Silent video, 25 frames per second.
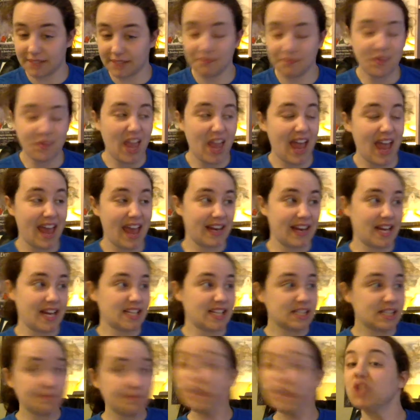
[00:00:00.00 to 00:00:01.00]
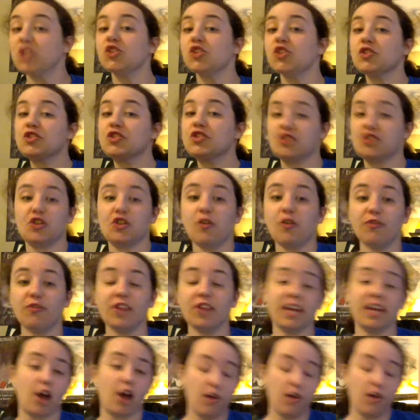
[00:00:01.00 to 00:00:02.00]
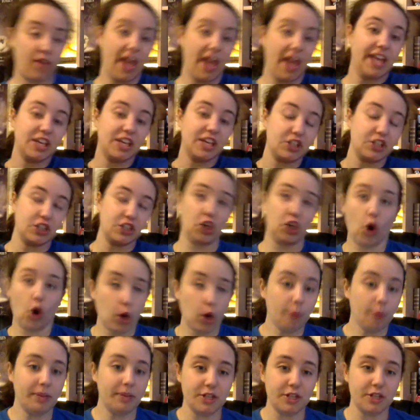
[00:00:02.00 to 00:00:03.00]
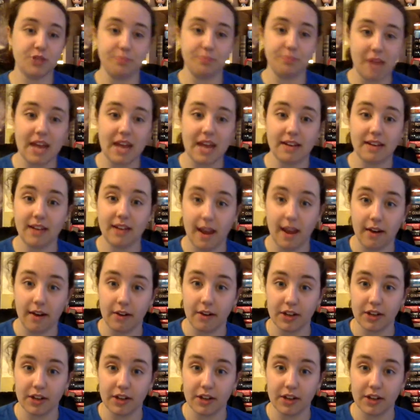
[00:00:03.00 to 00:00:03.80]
building, and a special snowflake of a garbage main